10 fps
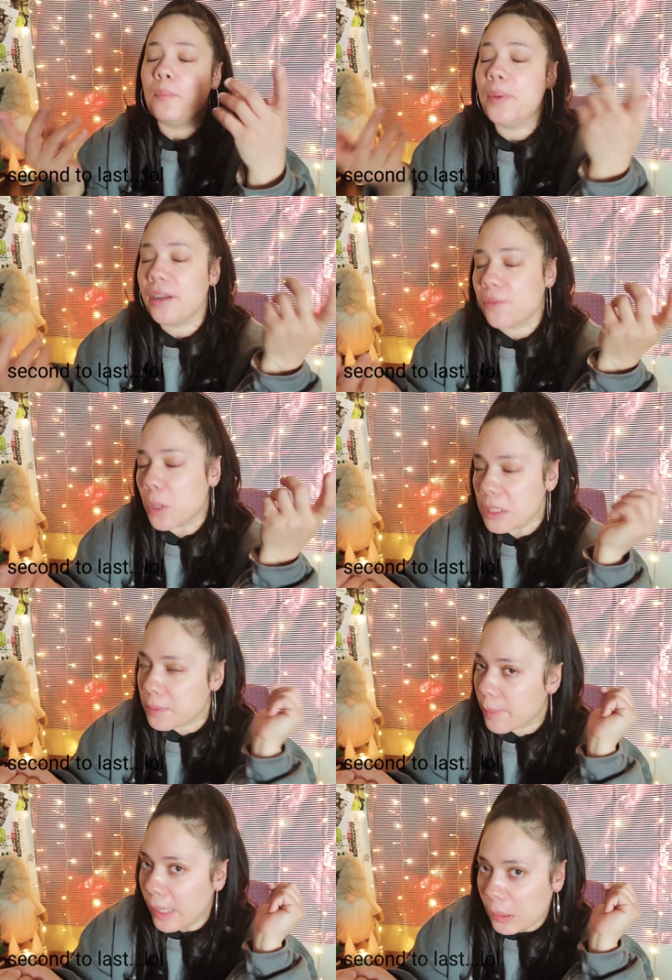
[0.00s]
but of course
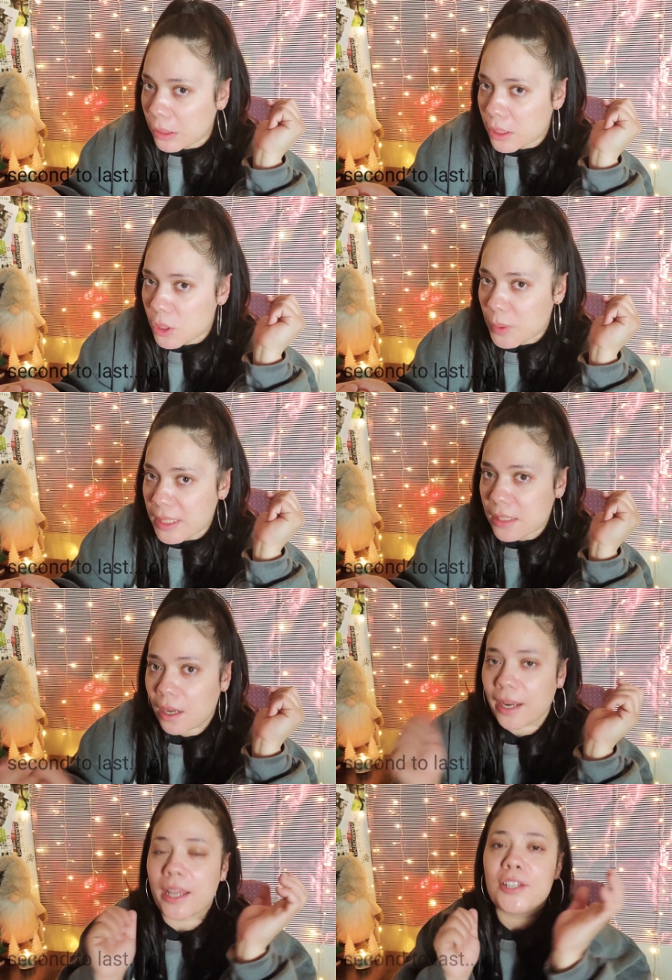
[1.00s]
put my own little twist
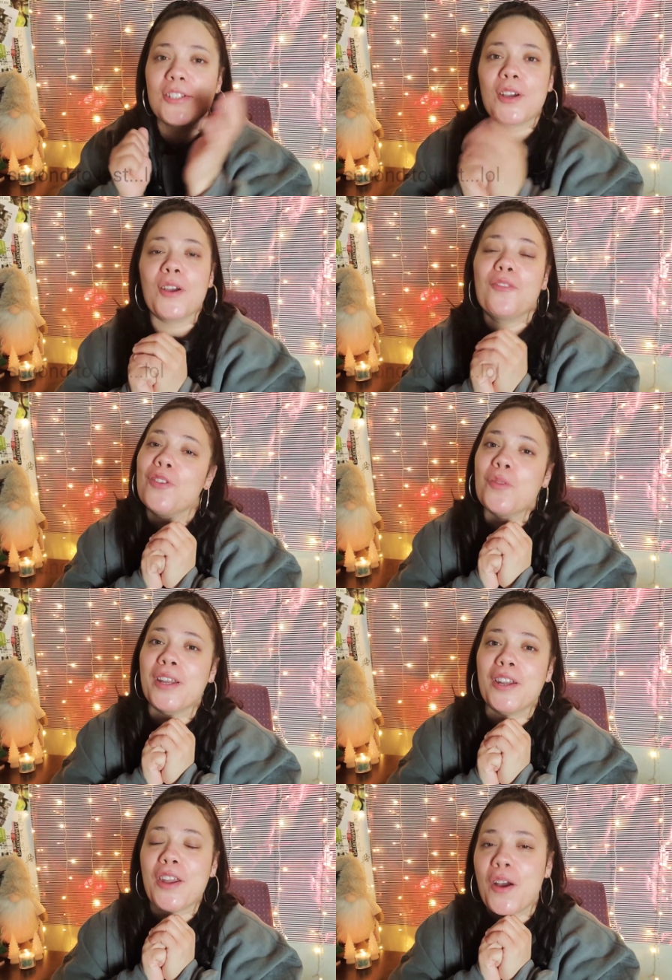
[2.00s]
on it. So if you
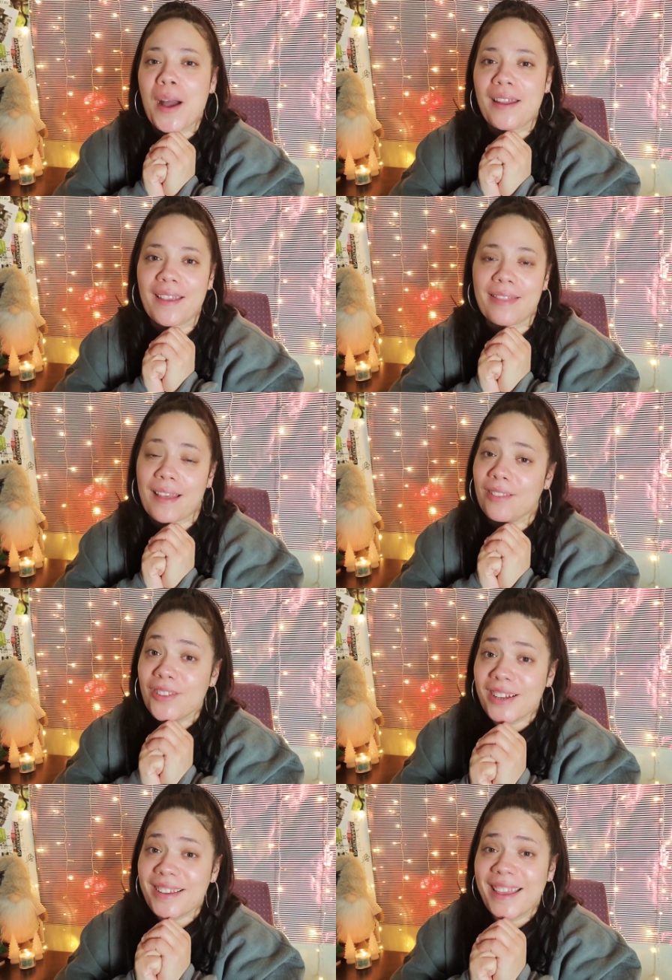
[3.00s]
want to know how to get that
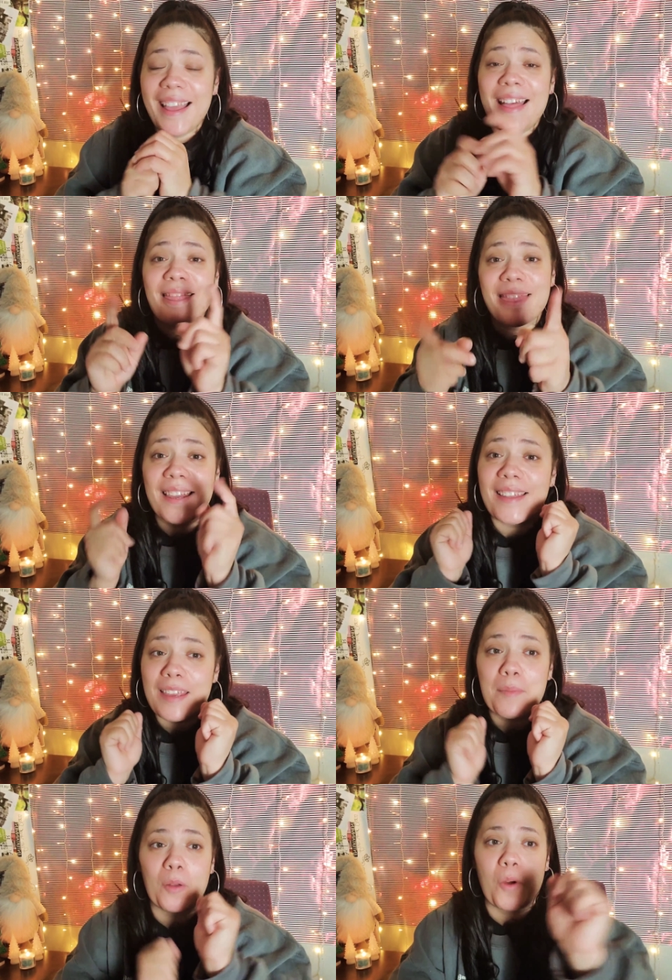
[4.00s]
look, then
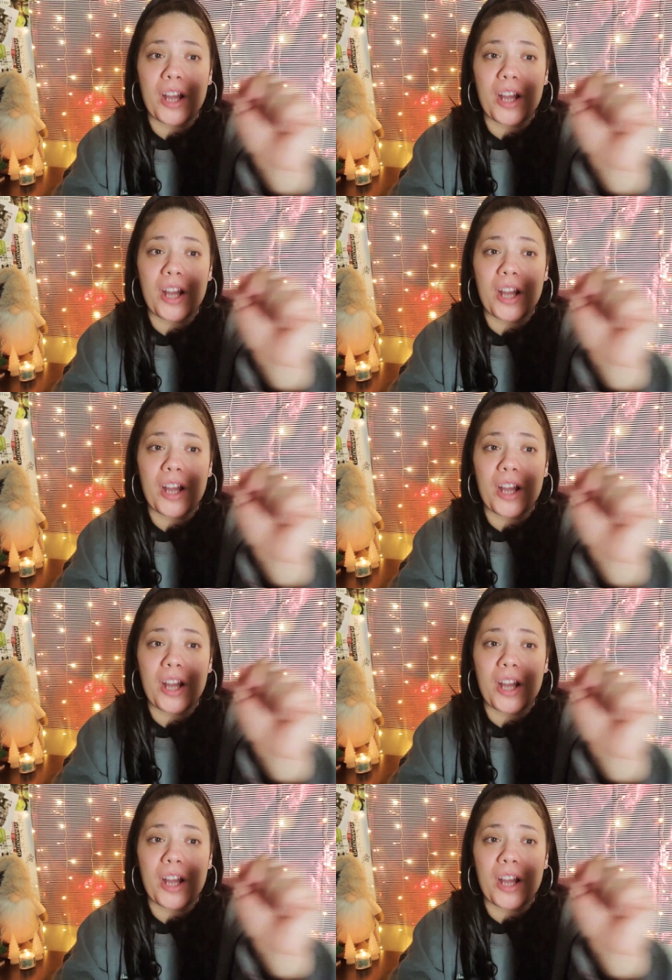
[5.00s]
keep on